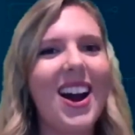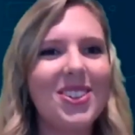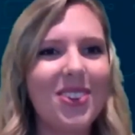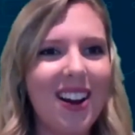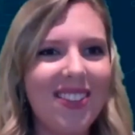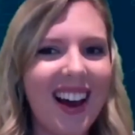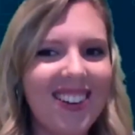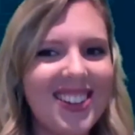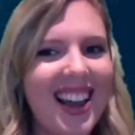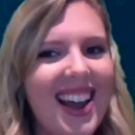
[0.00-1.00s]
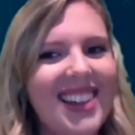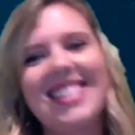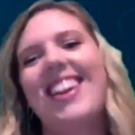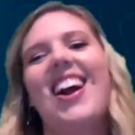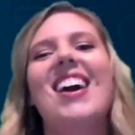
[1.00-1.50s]
a graduate of the Health
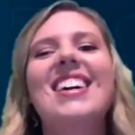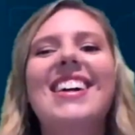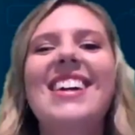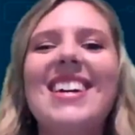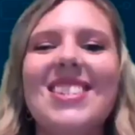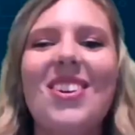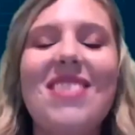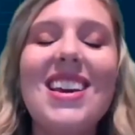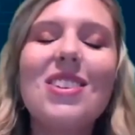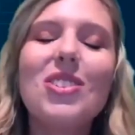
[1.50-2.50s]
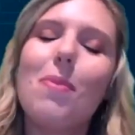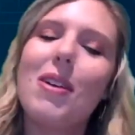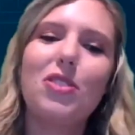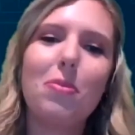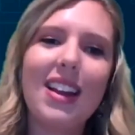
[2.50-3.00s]
Science Center. So thank you so
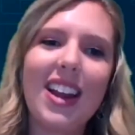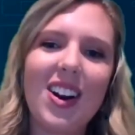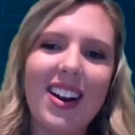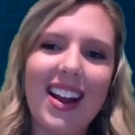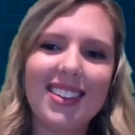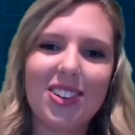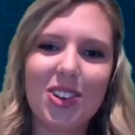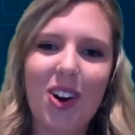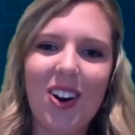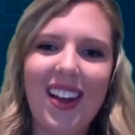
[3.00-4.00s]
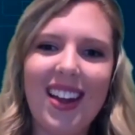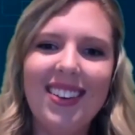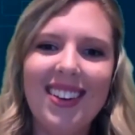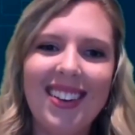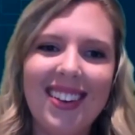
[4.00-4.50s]
much for being here today, Dr.
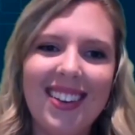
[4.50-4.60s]
Carlin.